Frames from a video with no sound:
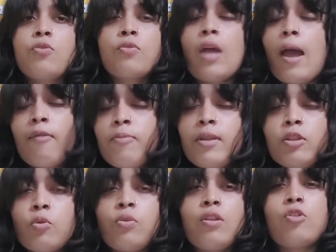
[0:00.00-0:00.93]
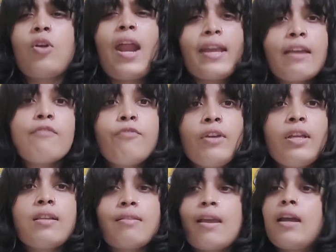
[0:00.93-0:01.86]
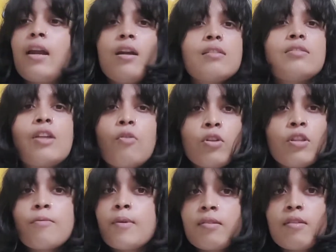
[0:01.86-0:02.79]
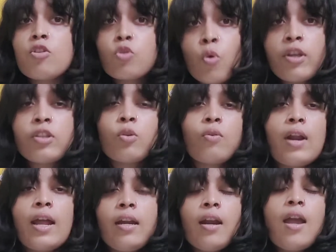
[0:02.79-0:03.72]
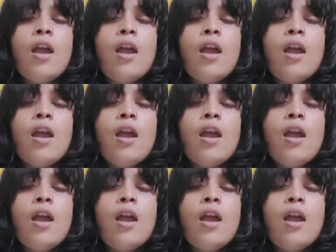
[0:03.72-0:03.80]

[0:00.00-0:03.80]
I've been through this, or I can feel this. I can understand what this person is going through, right?